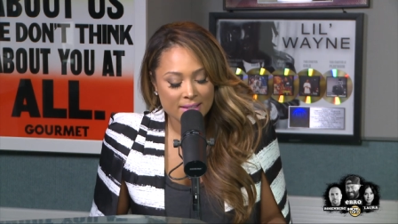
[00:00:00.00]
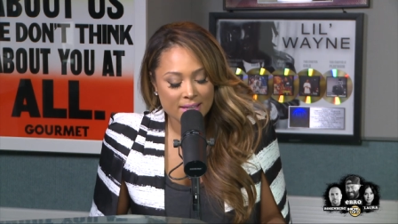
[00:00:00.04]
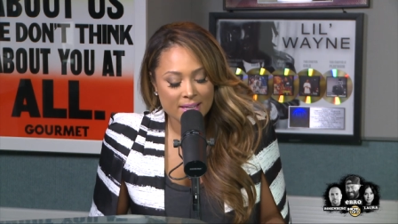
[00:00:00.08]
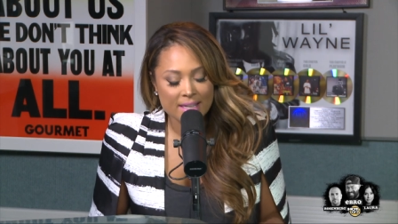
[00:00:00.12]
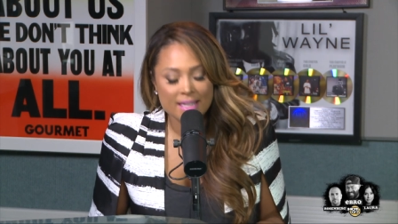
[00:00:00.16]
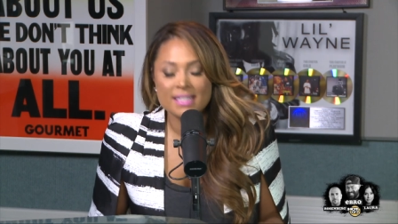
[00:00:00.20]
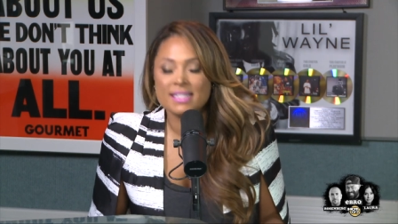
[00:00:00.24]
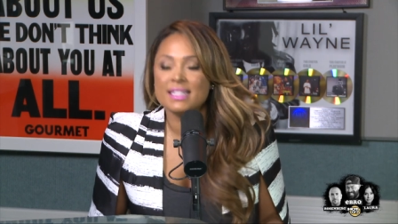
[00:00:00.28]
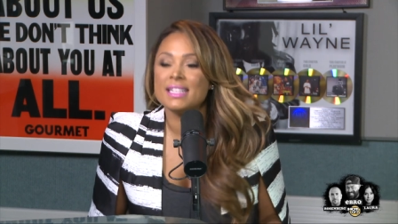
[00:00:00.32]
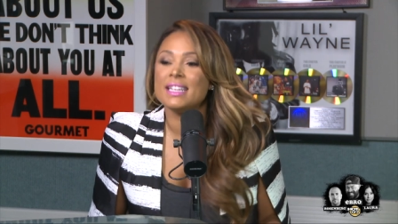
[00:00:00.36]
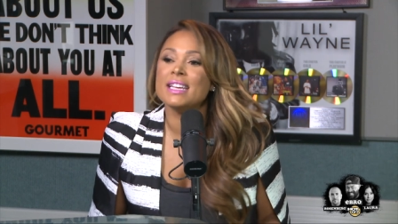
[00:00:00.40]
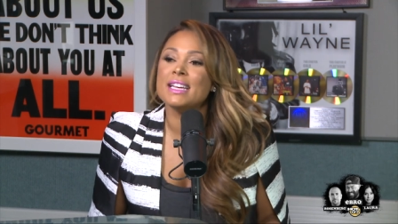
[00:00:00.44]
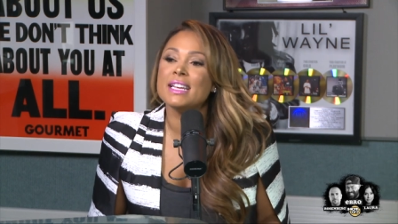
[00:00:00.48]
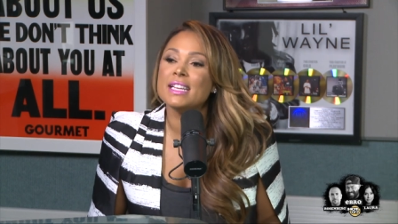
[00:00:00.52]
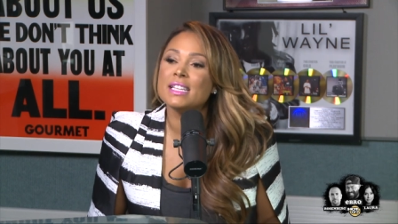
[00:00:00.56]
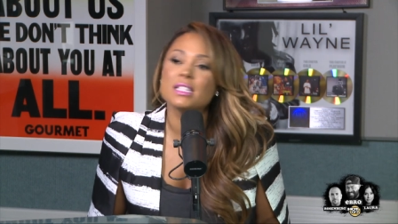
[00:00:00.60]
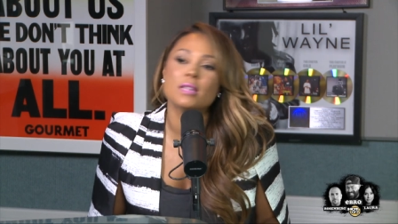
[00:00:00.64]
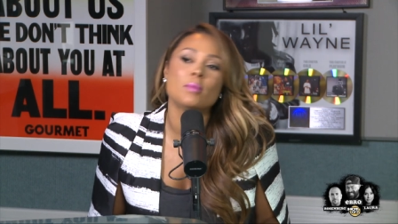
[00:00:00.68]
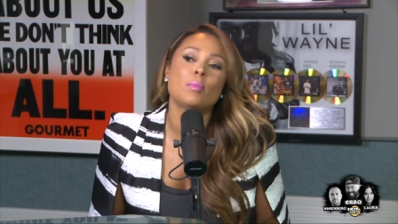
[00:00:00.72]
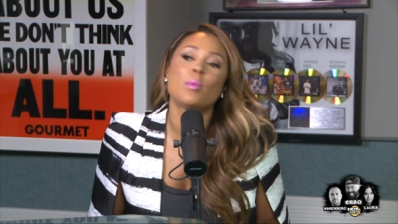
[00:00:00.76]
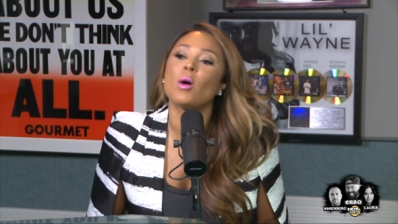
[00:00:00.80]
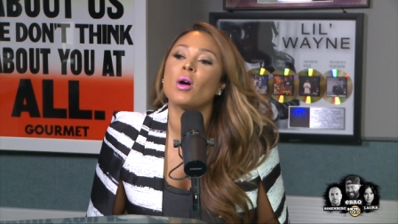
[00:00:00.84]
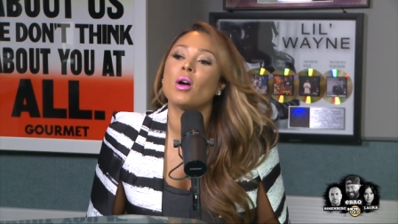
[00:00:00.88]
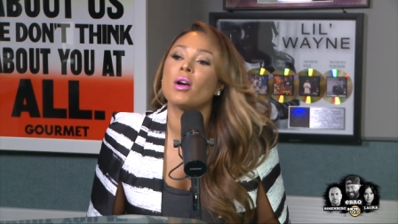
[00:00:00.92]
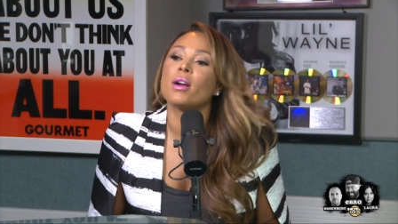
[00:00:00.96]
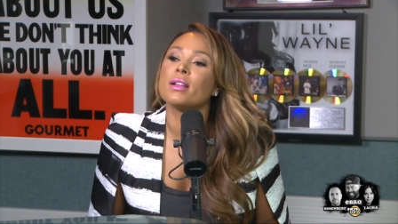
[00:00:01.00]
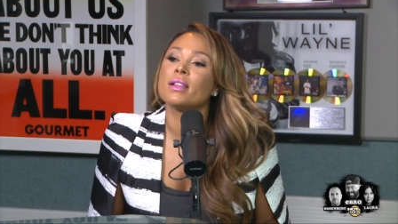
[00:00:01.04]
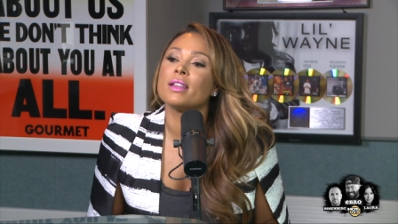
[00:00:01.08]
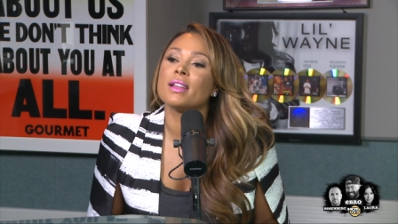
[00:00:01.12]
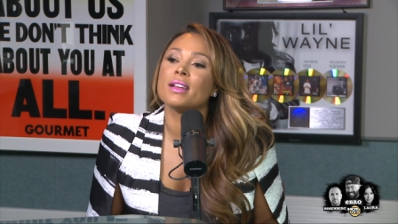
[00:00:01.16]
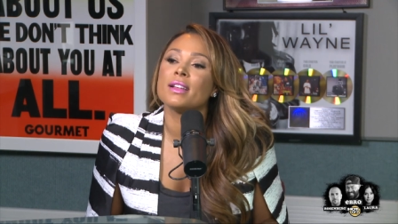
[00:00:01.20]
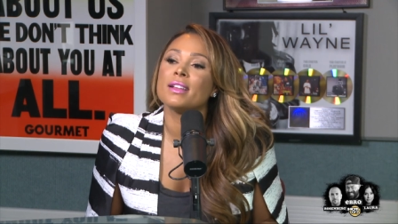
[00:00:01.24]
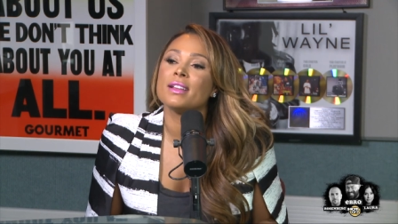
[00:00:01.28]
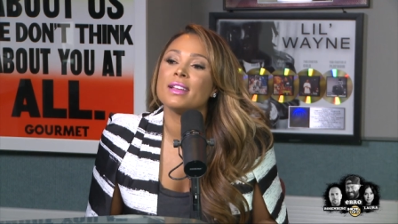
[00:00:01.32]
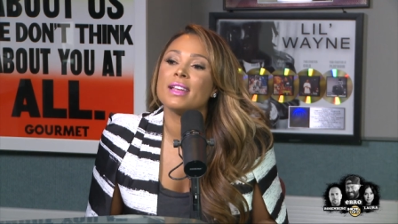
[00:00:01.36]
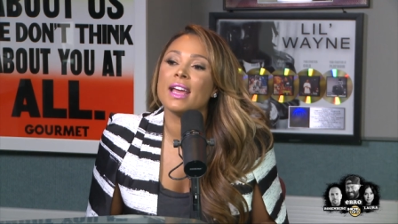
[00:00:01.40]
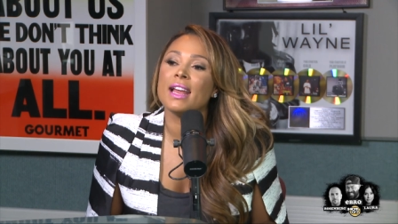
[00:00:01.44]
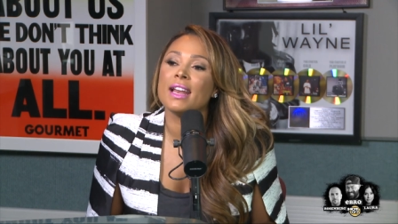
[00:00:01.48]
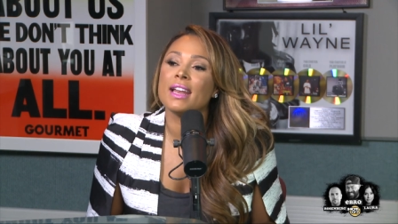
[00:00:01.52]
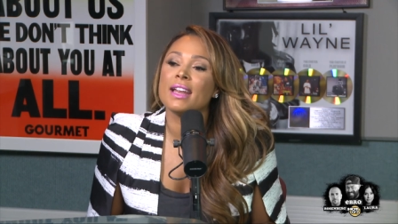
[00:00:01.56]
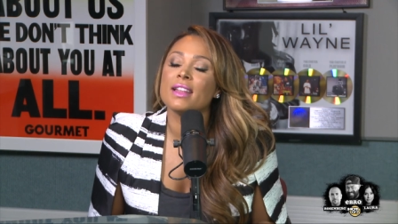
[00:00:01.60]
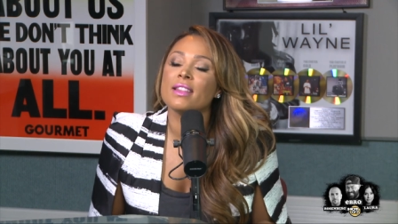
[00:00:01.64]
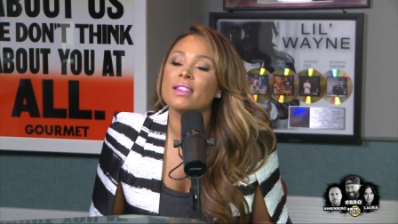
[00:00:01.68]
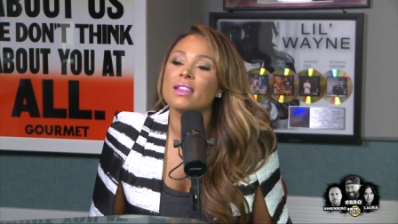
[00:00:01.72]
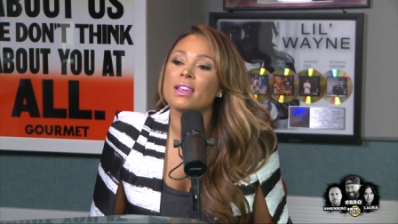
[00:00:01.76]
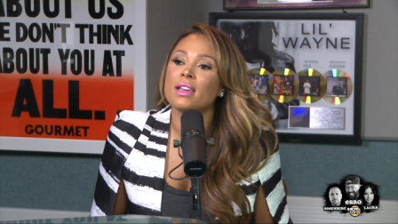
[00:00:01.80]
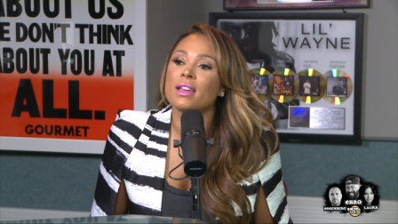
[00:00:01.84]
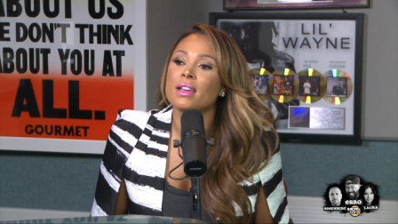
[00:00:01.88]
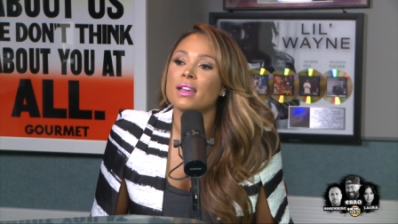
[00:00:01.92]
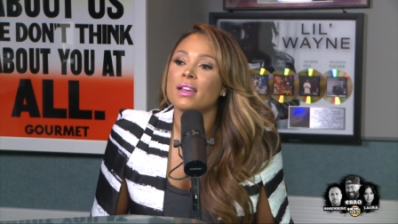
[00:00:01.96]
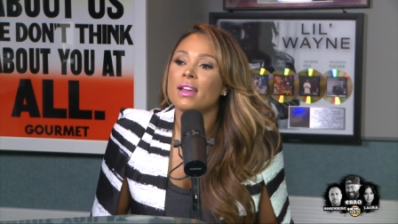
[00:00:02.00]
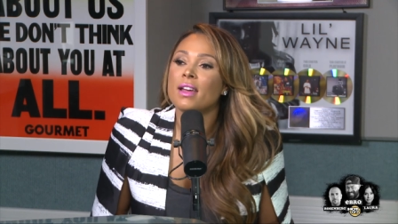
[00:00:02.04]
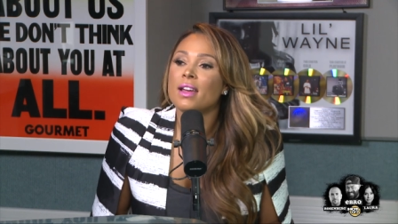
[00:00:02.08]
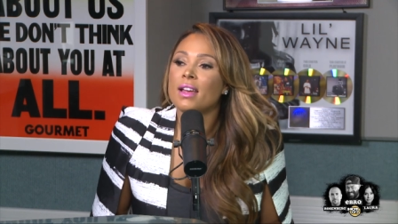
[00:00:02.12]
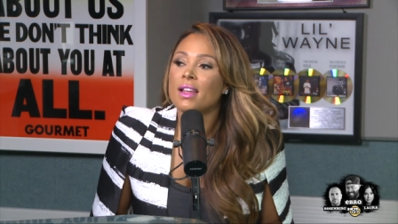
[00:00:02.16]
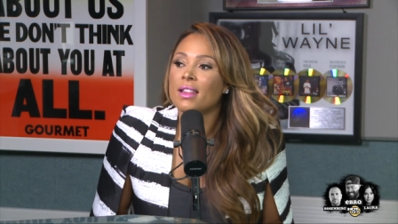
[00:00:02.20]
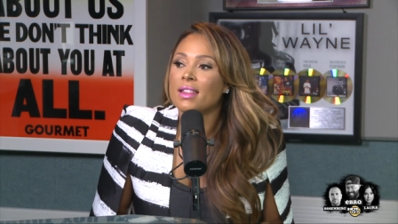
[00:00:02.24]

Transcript: is the easy part the getting the